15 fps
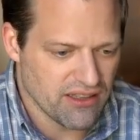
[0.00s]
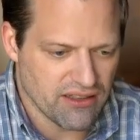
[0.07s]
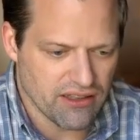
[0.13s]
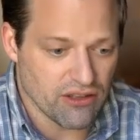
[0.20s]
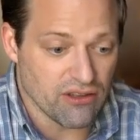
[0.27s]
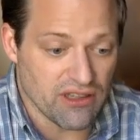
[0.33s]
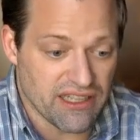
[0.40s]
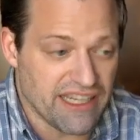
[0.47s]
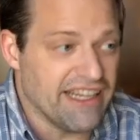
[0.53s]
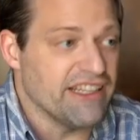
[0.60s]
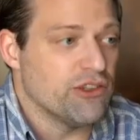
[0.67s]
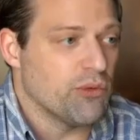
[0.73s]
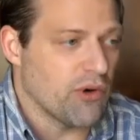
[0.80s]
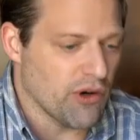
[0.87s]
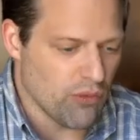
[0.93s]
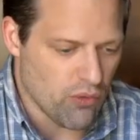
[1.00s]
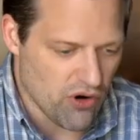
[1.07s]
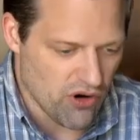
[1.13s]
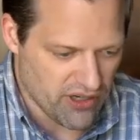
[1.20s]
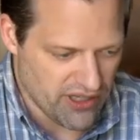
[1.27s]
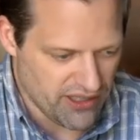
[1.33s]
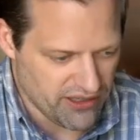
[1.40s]
their leads weren't
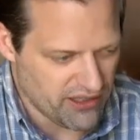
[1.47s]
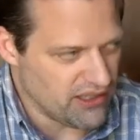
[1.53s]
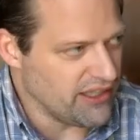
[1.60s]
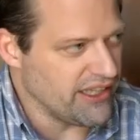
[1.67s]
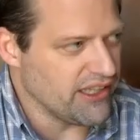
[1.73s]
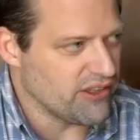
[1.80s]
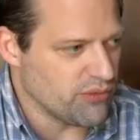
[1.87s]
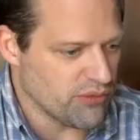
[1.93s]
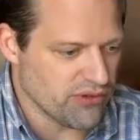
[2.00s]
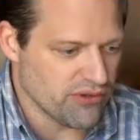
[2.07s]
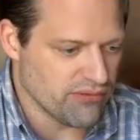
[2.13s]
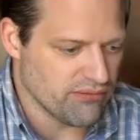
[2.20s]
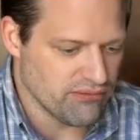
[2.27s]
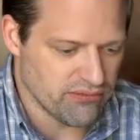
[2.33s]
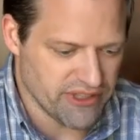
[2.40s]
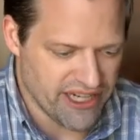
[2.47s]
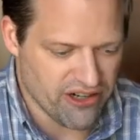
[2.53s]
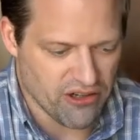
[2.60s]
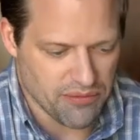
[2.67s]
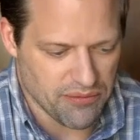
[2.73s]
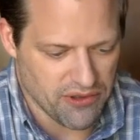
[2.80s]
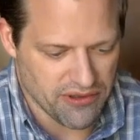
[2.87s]
working the leads were
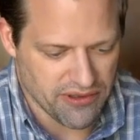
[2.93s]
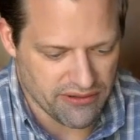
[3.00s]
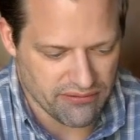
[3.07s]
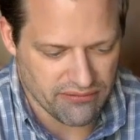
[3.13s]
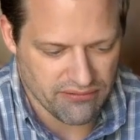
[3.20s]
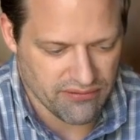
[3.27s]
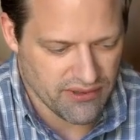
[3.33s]
terrible and